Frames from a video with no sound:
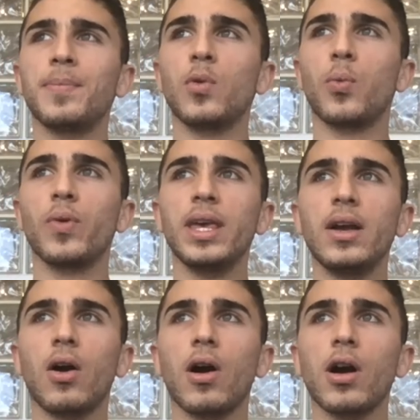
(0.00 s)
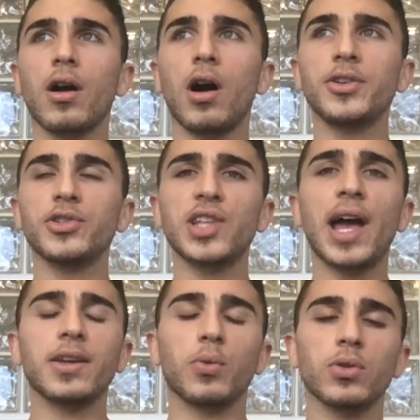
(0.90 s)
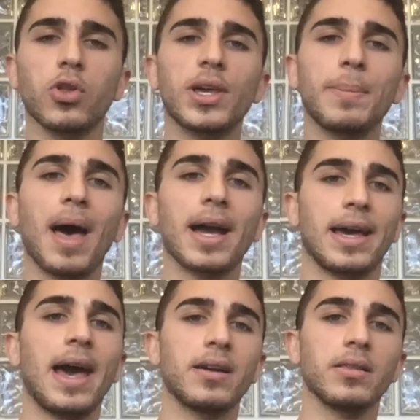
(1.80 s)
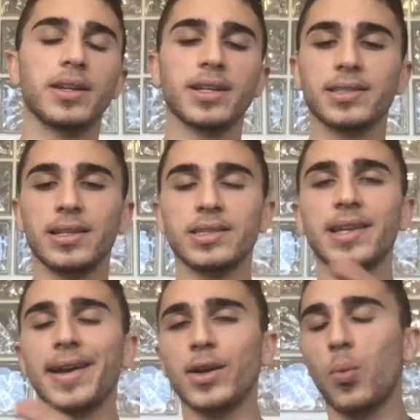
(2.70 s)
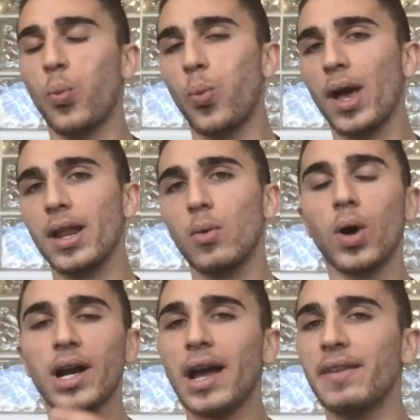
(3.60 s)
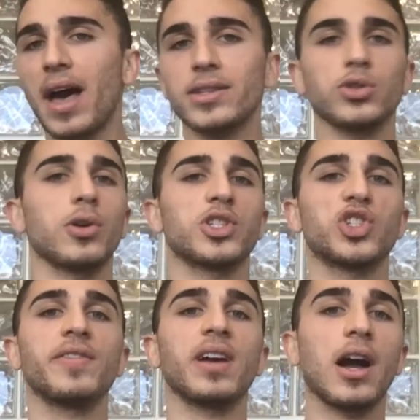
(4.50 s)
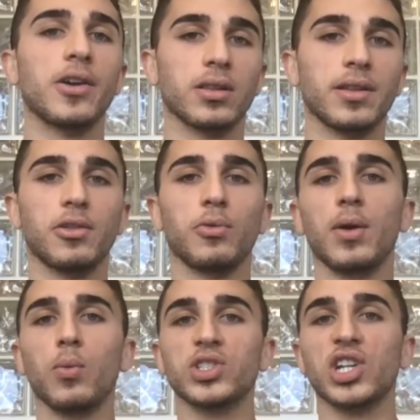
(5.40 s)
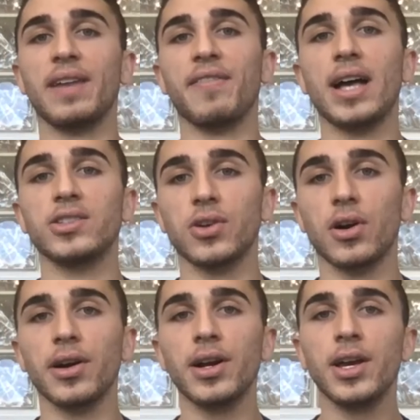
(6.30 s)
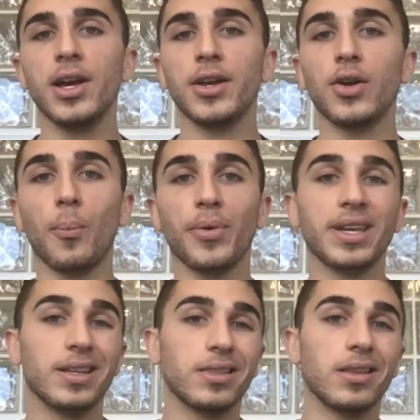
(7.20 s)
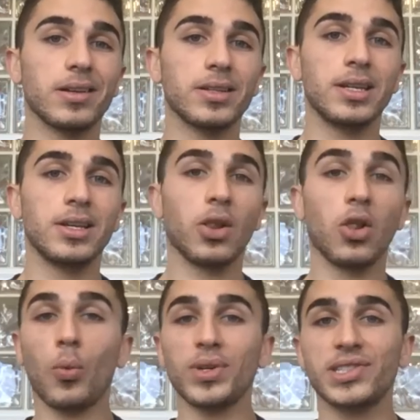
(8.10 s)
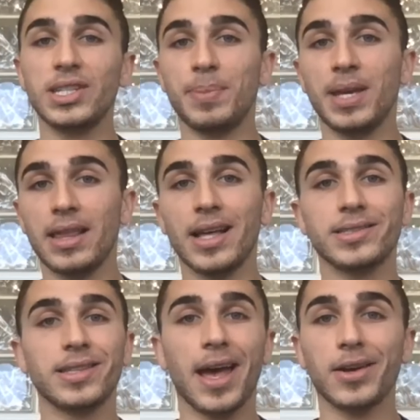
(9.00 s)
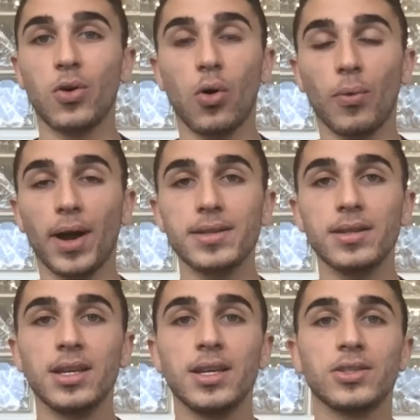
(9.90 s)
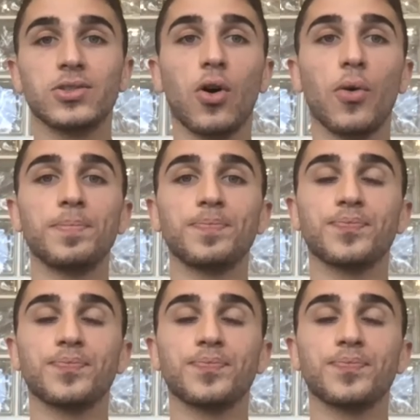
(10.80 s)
we are understanding, we're looking back at analytics and deciding what kind of ads are achieving a higher click-through rate, which kind of ads are, bringing in the lowest CPA. That's the end goal, right? So